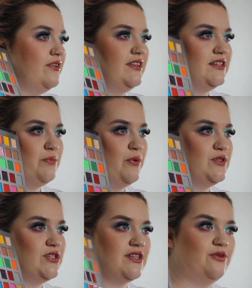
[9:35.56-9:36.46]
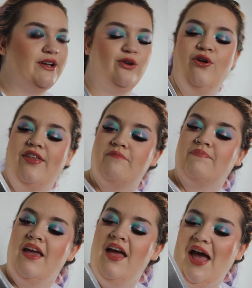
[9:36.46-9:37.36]
on this, but we're just going to ignore
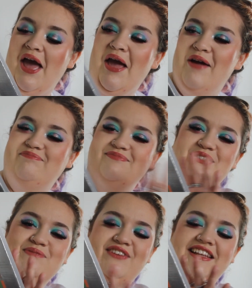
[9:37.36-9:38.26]
that. Um, some